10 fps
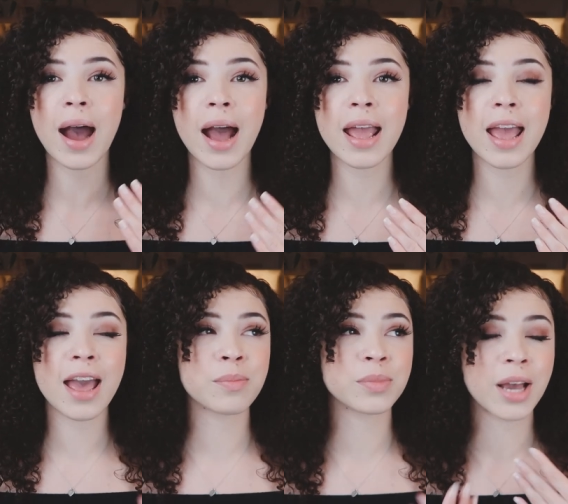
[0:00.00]
I
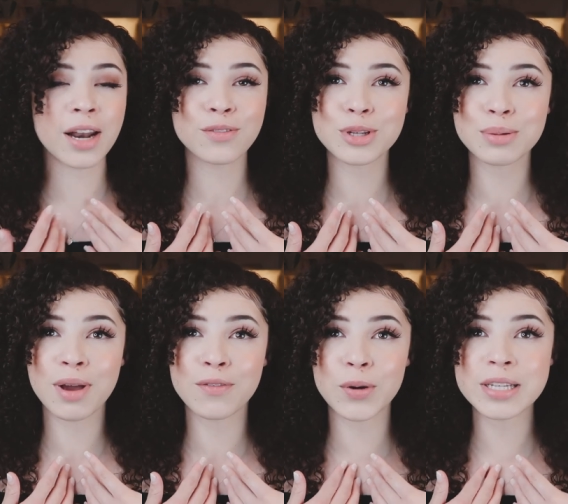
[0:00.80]
am kind of losing
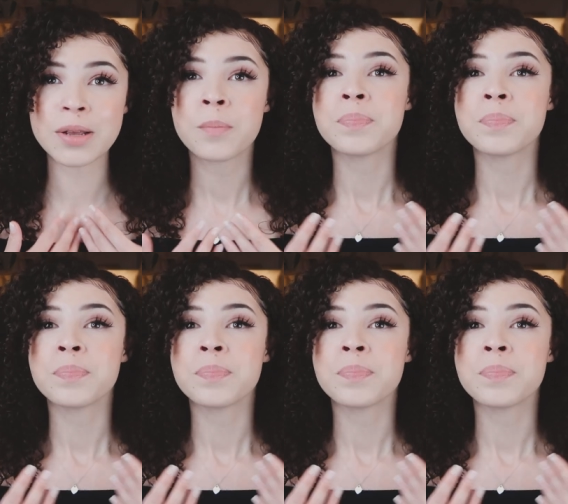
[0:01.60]
my voice.